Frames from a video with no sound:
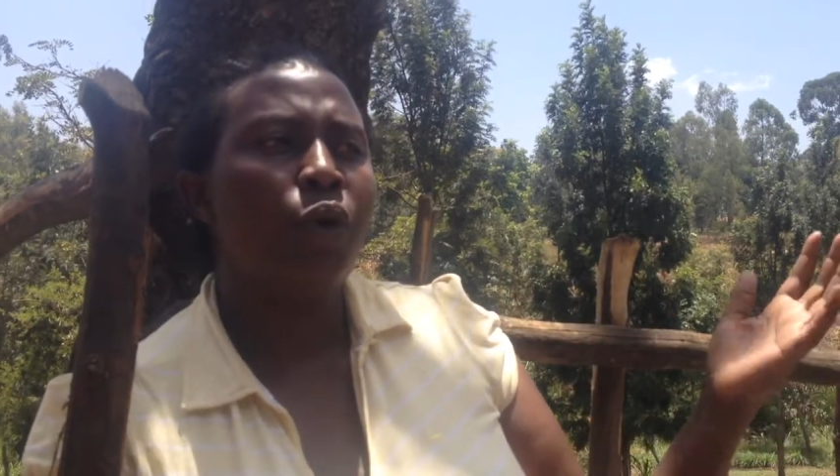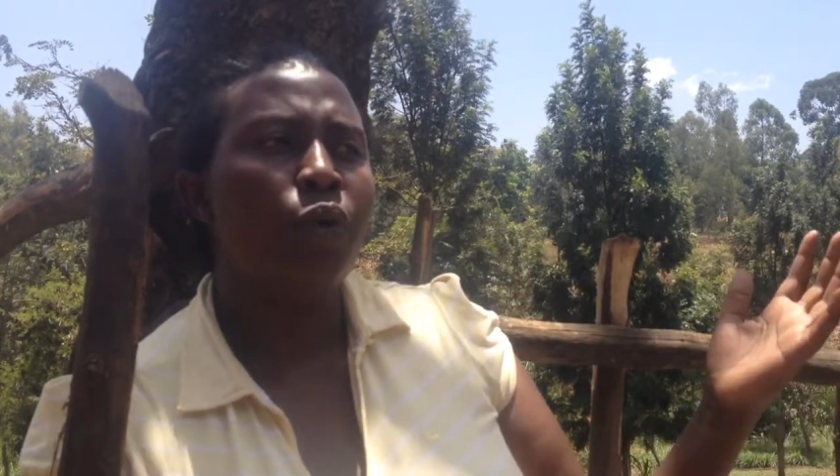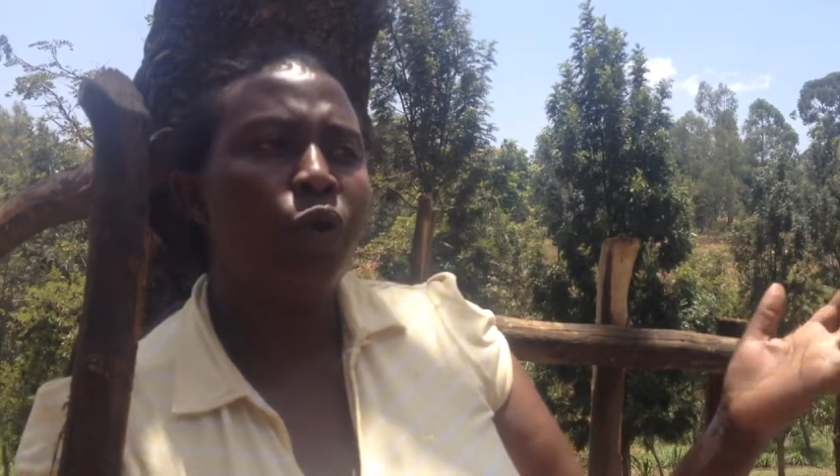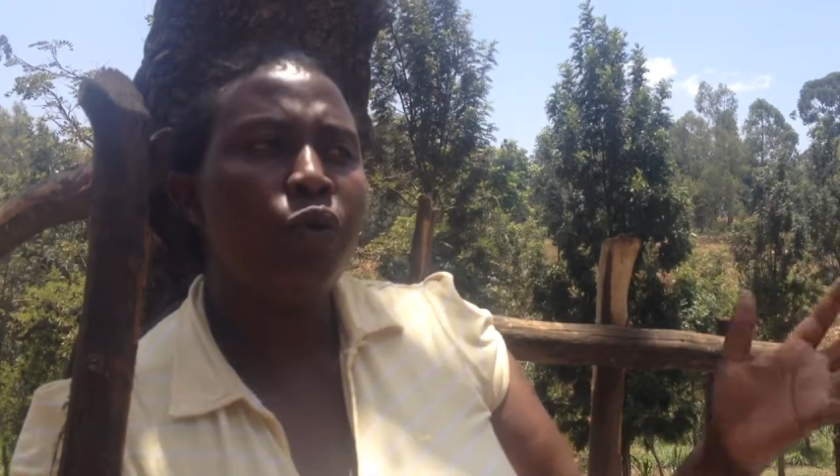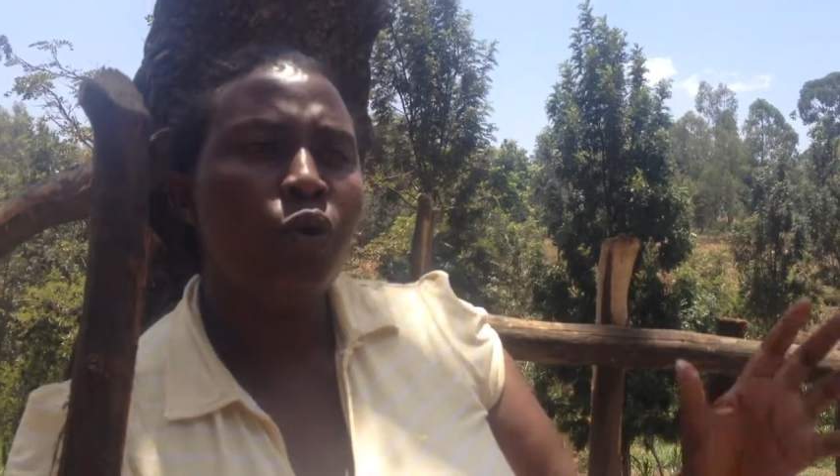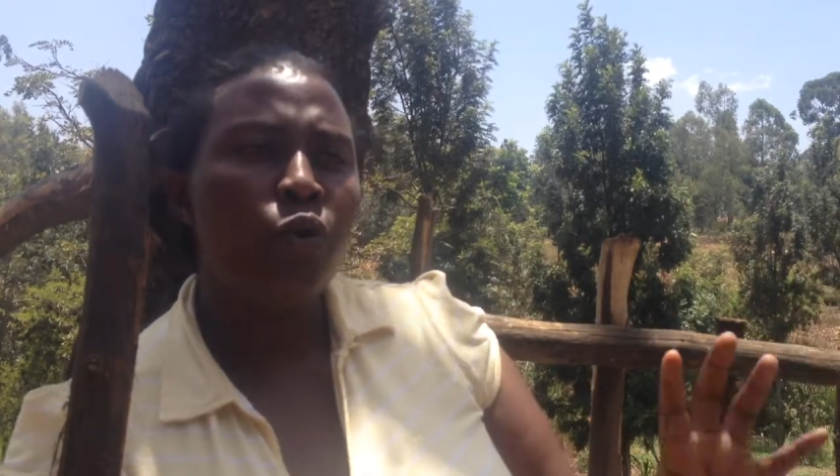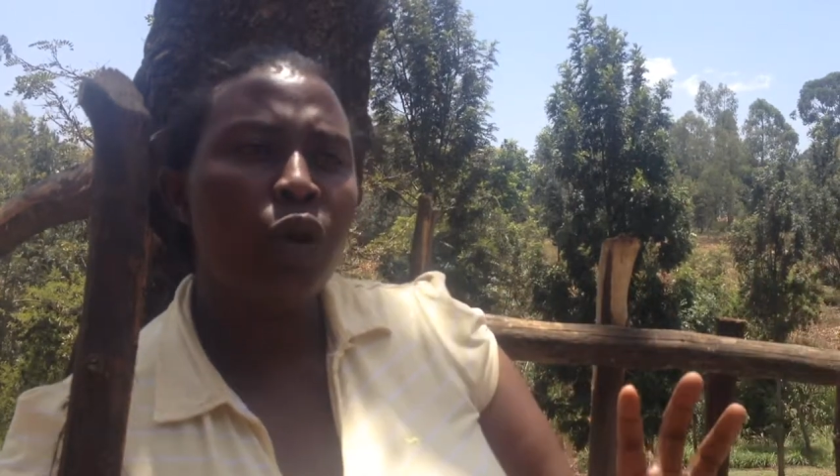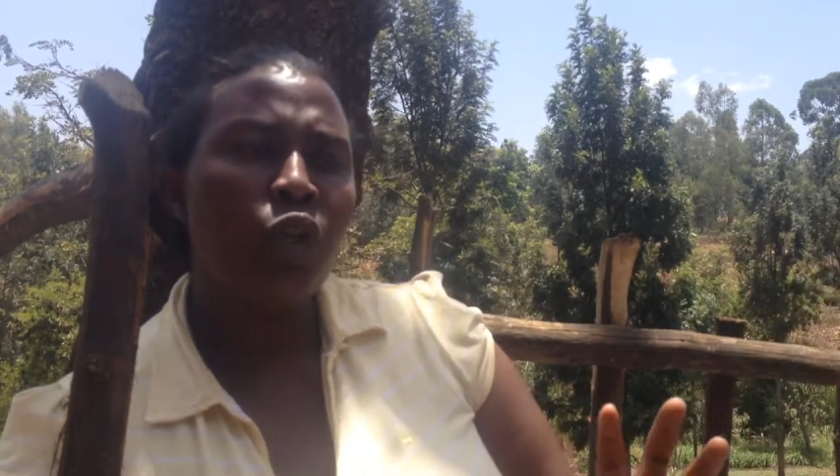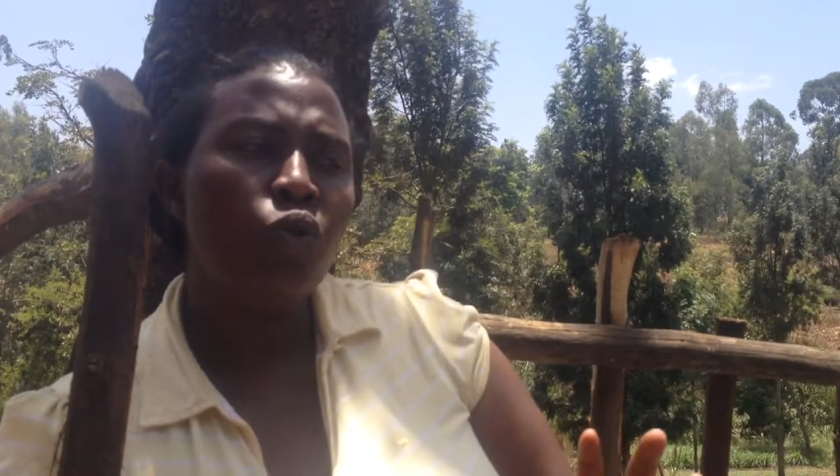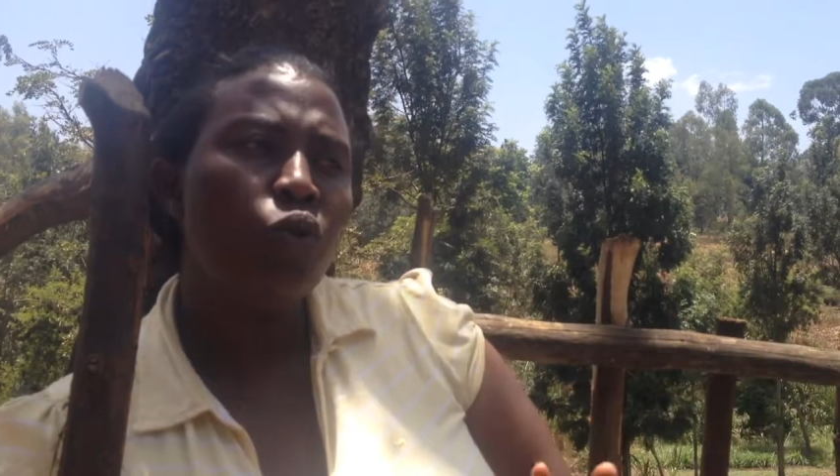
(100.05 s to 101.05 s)
when you
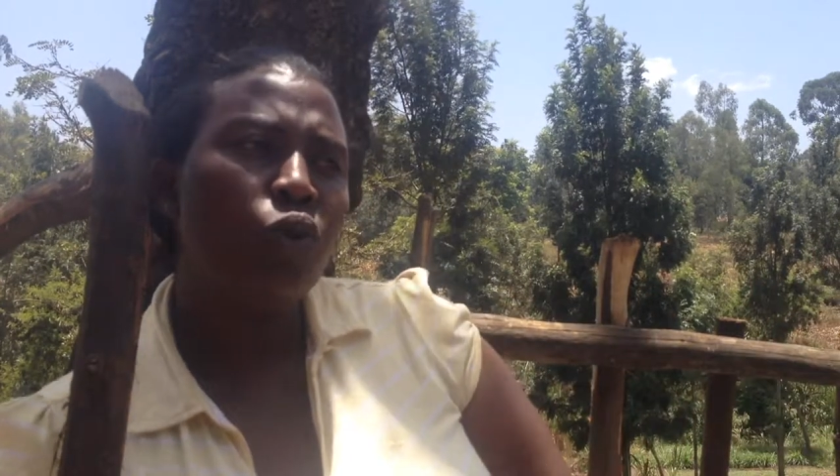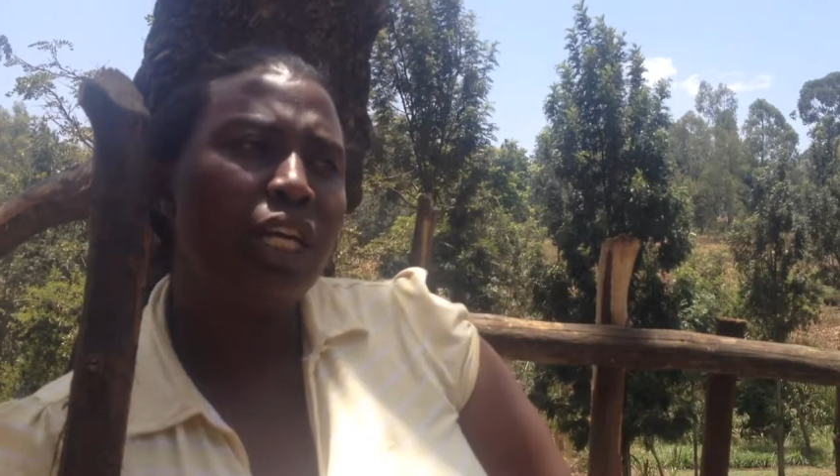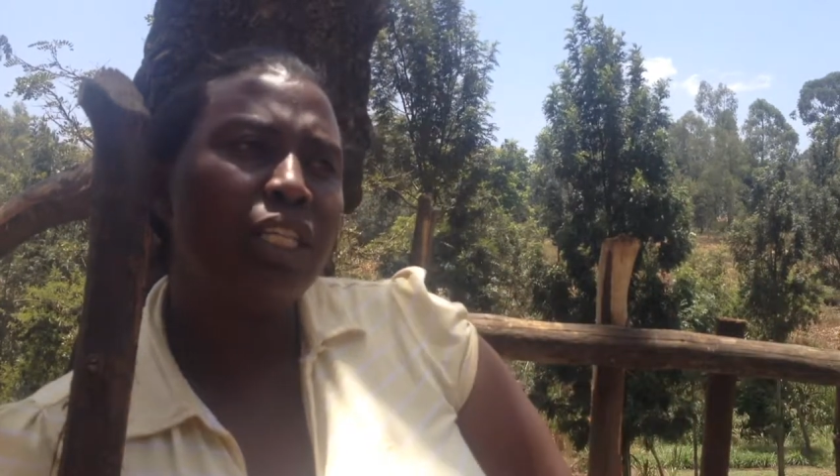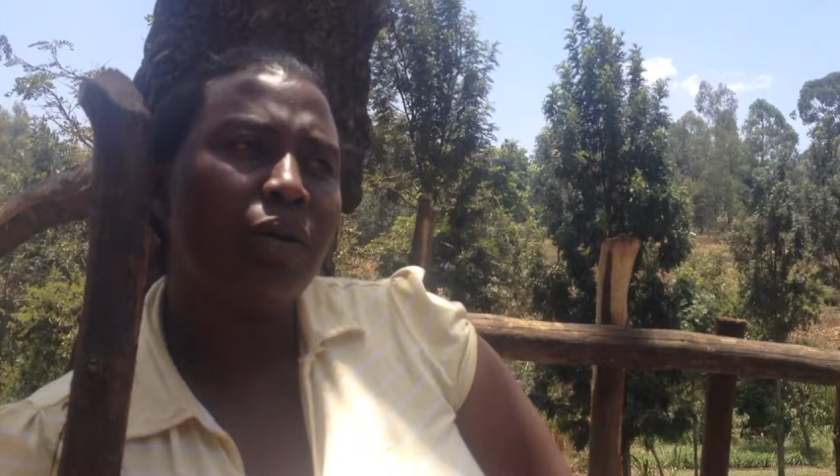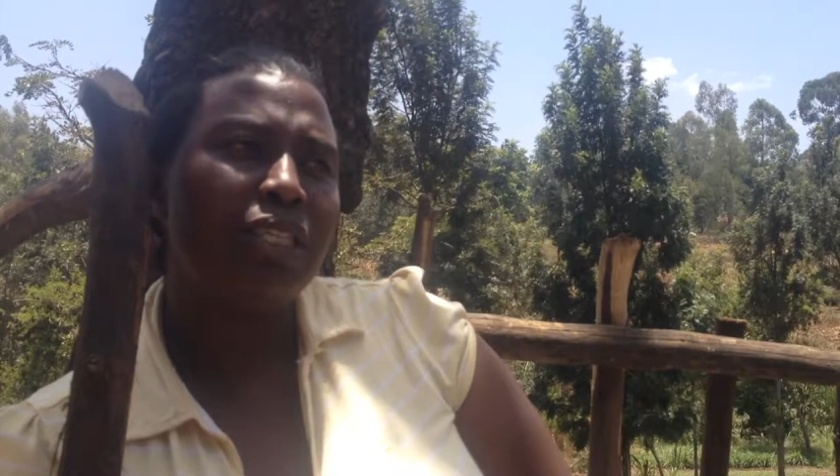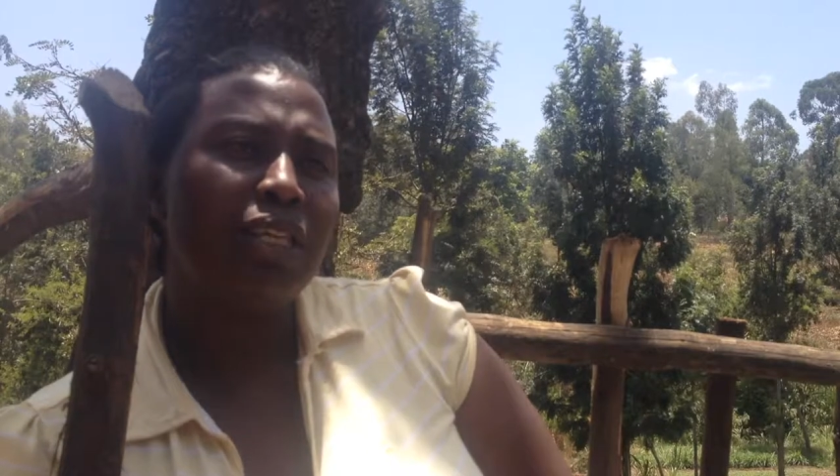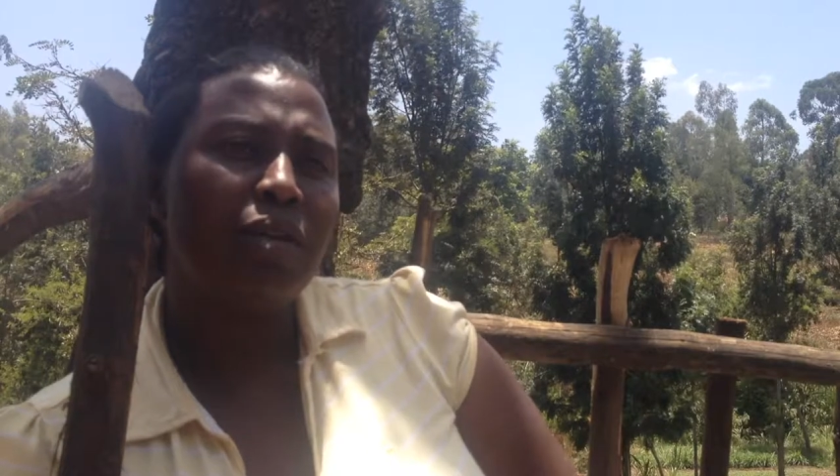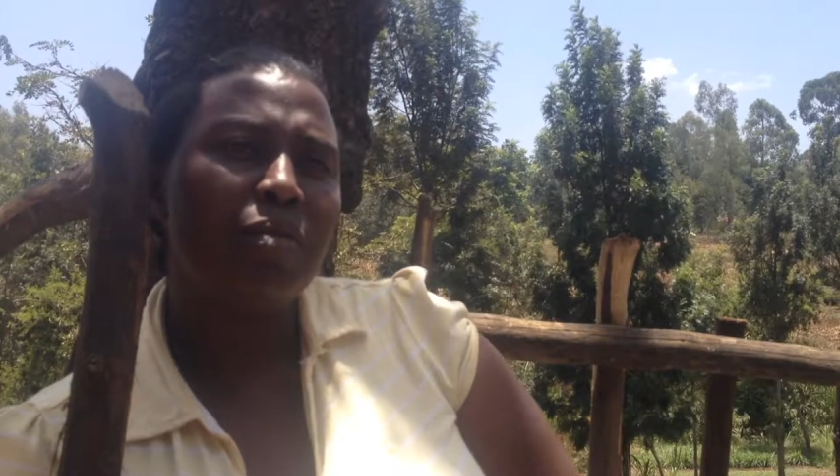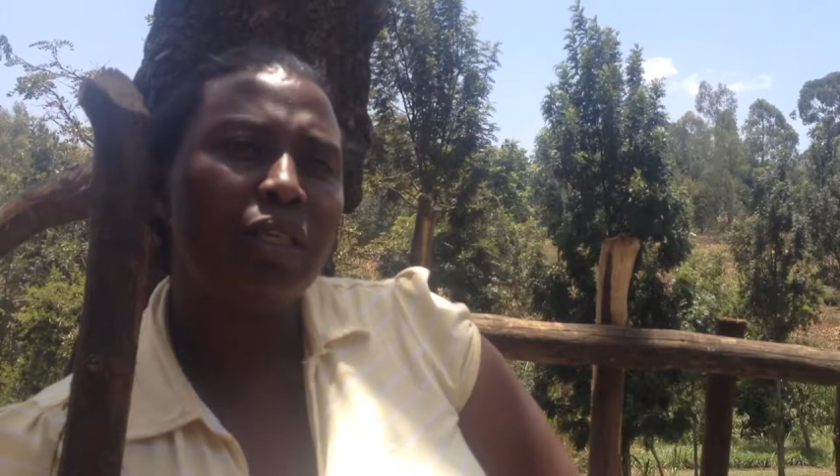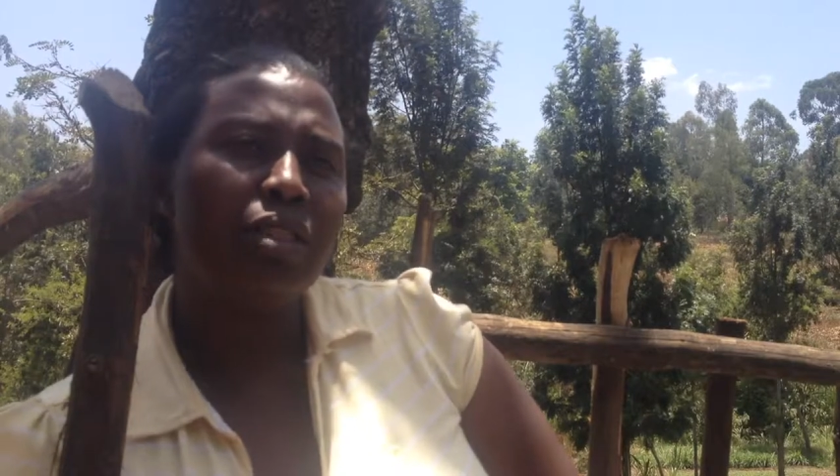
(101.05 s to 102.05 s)
when you look at our
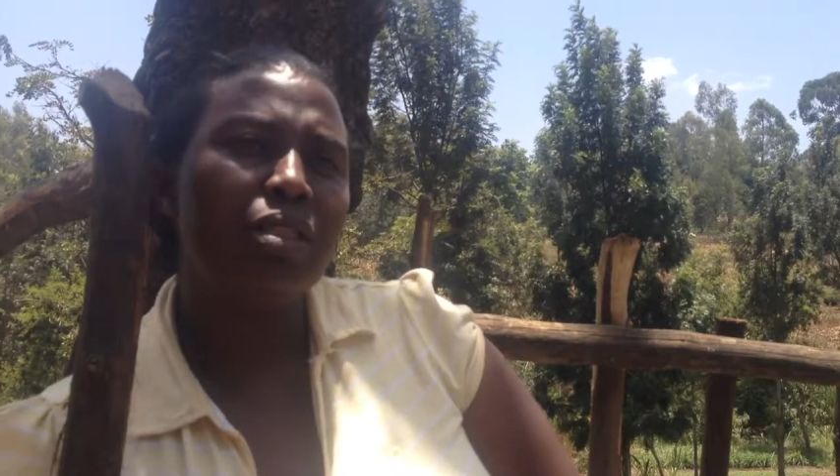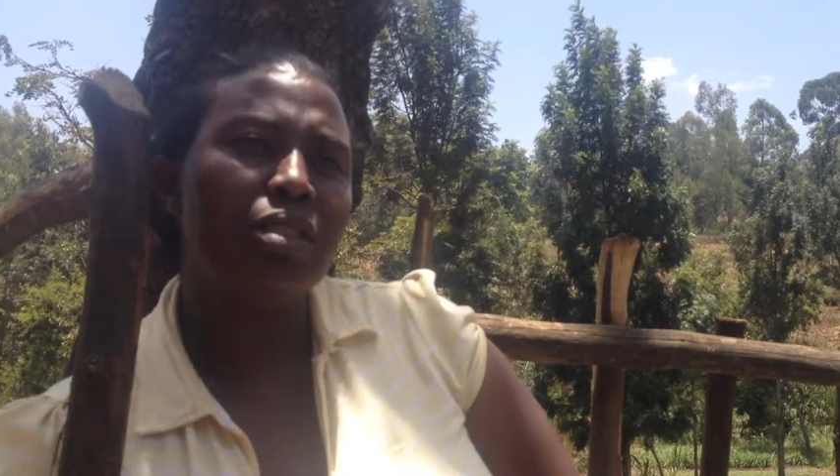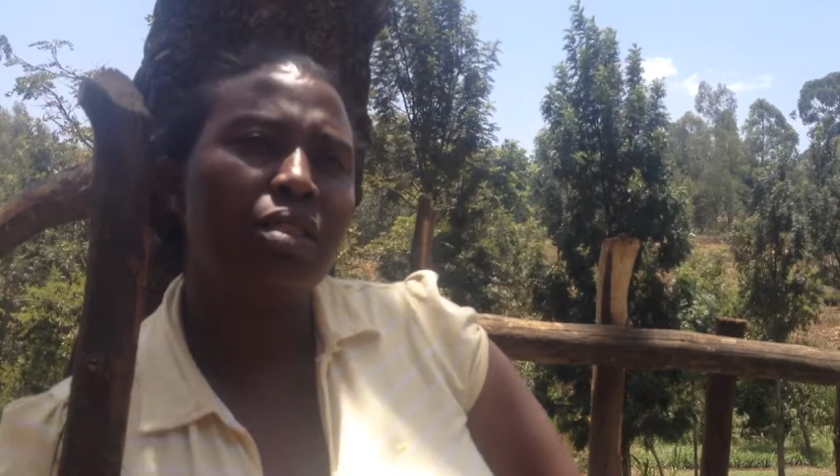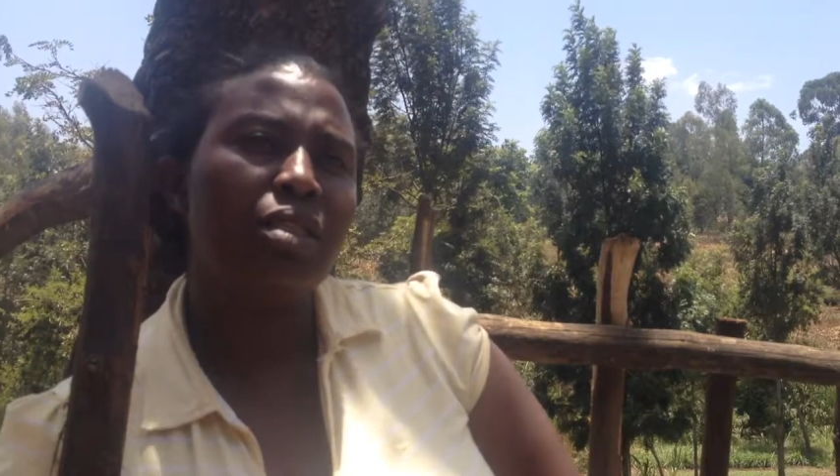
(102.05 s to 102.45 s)
settlements,